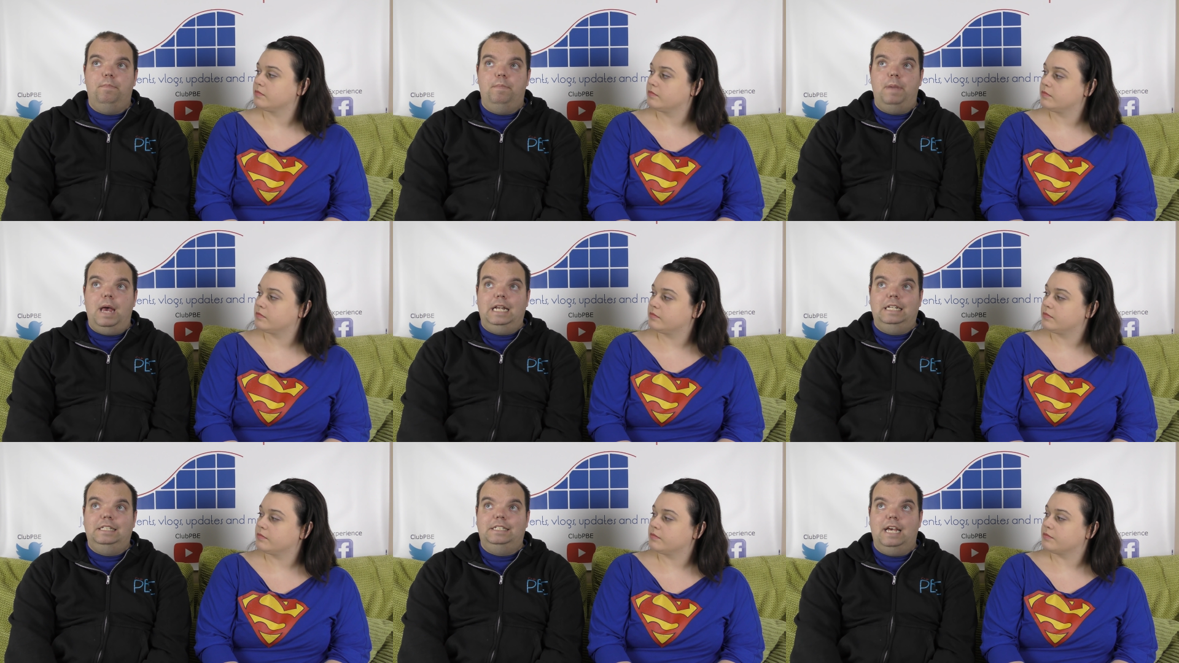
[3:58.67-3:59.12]

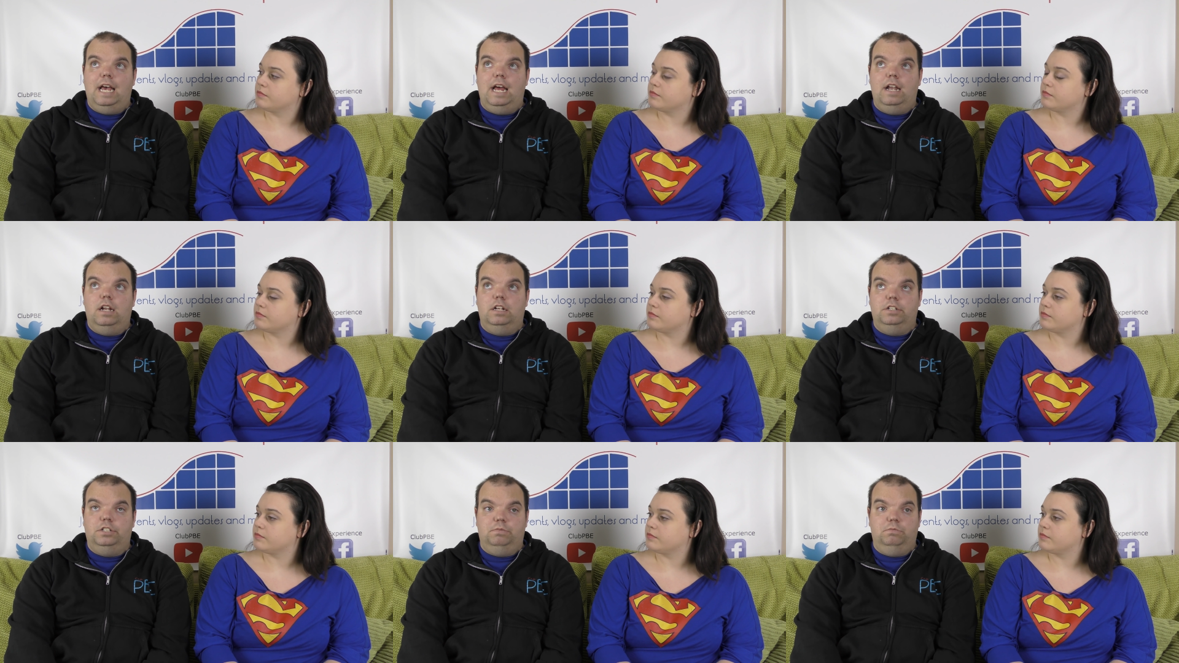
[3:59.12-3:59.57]
Speaker 1: Ben
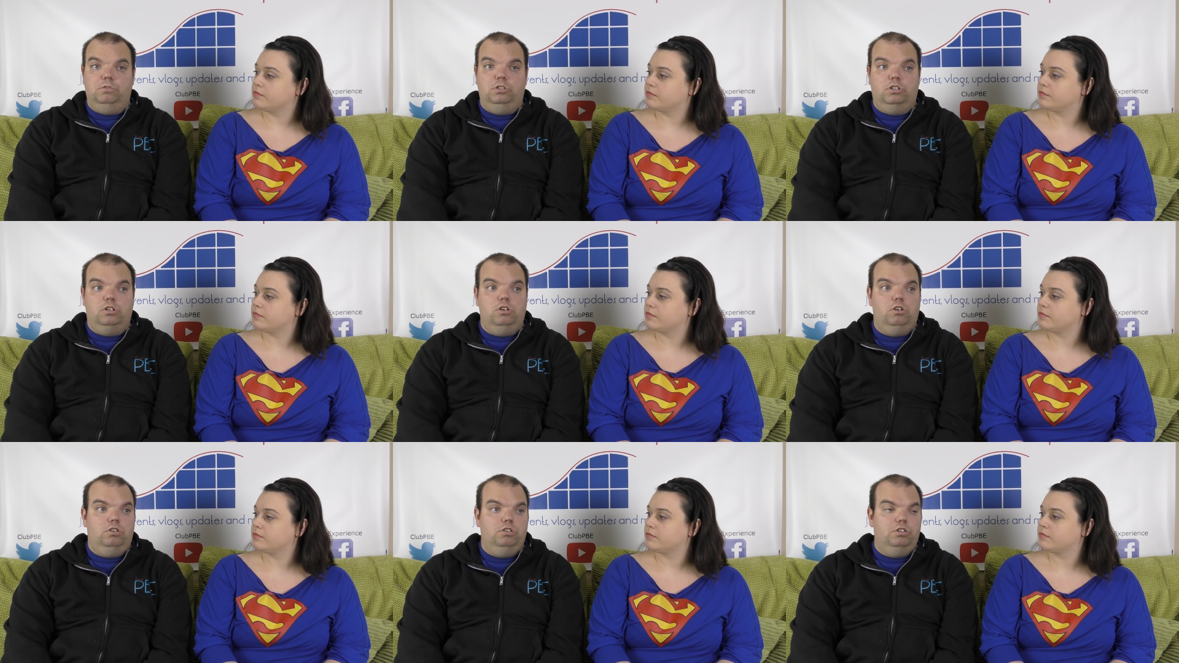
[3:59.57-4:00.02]
10, as it was
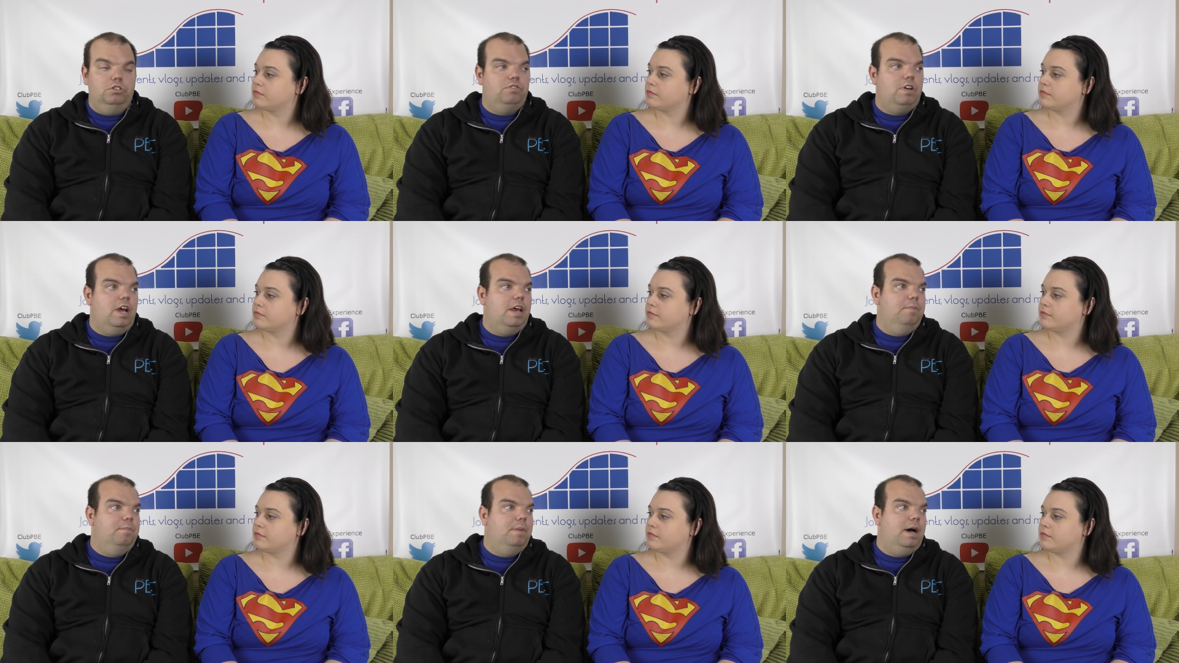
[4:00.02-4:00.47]
called at
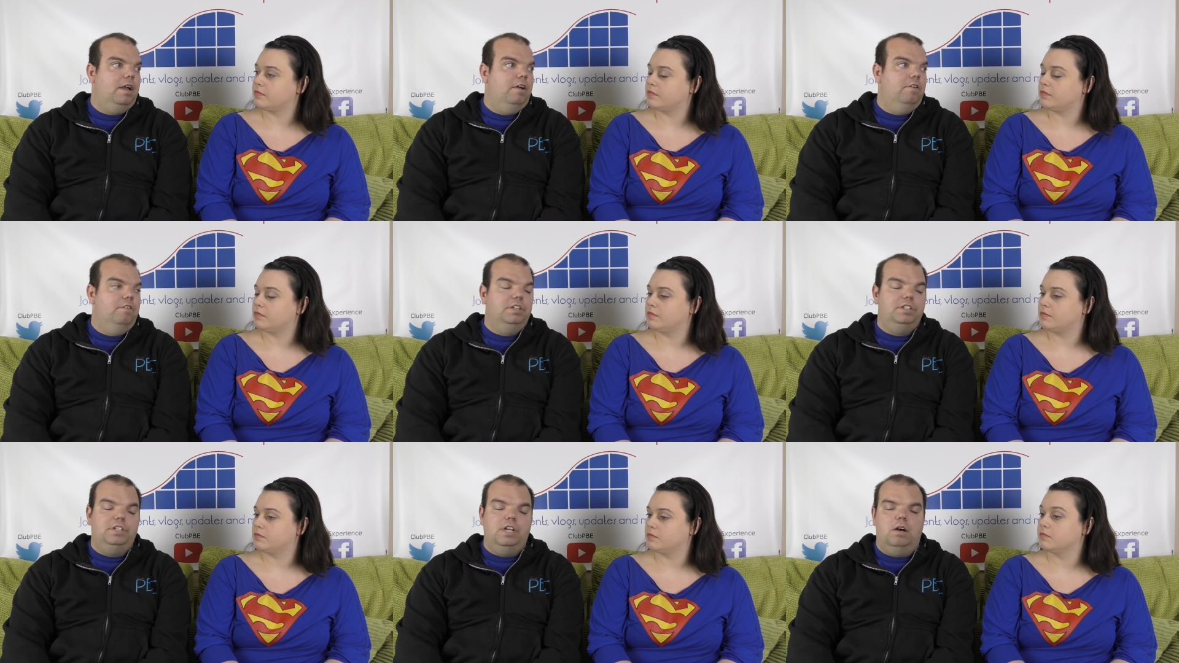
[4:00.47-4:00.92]
Drayton
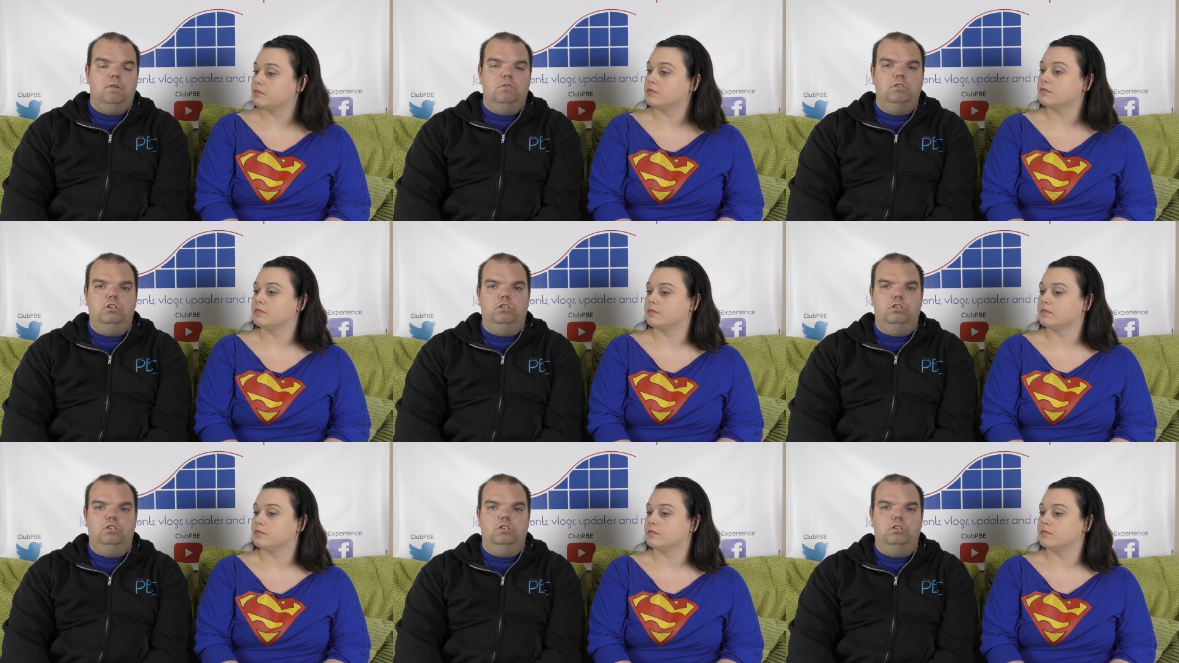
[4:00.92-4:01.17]
Manor, it's now mm.